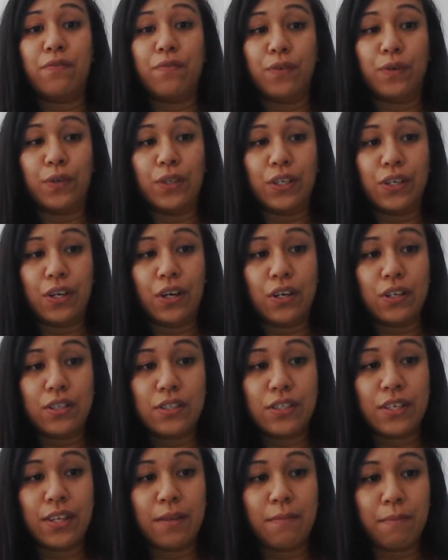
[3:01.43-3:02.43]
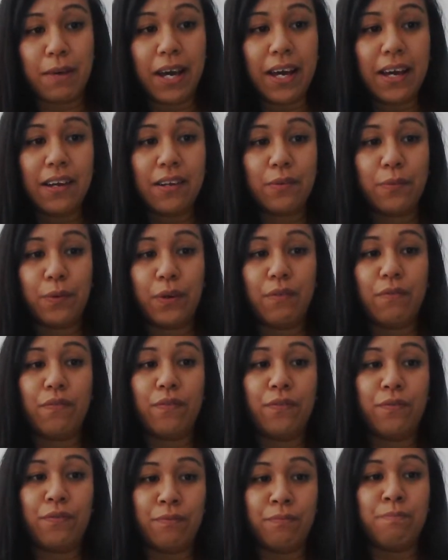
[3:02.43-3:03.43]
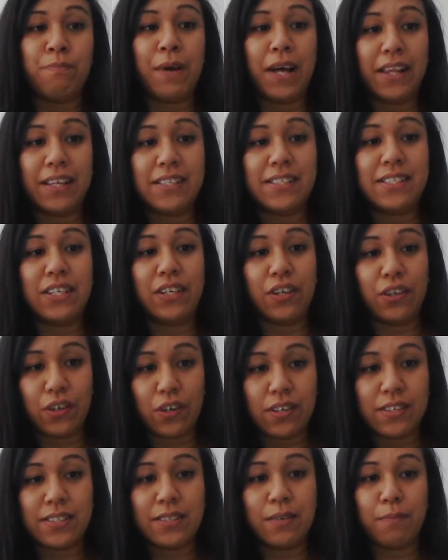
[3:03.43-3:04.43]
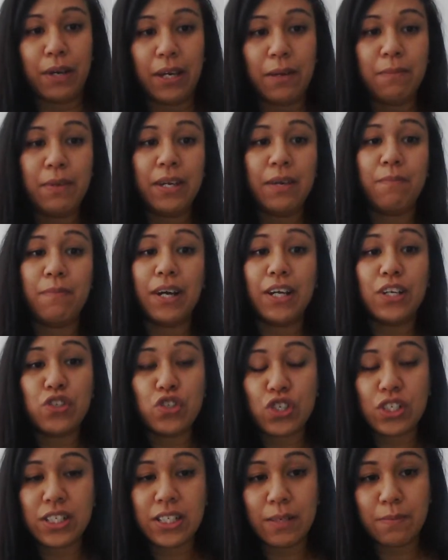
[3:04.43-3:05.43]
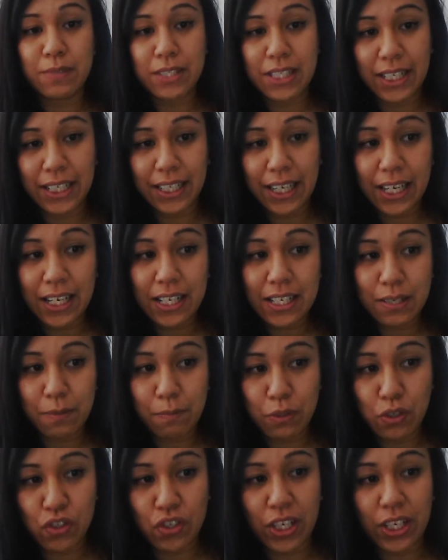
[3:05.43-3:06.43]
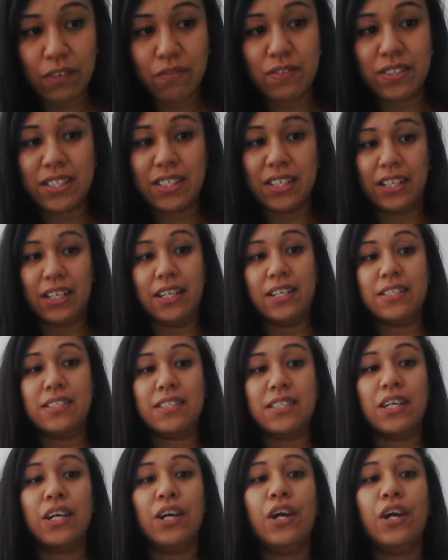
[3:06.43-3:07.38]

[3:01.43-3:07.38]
fallen onto the mat when balancing across the beam, he managed to attempt it again, demonstrating resilience.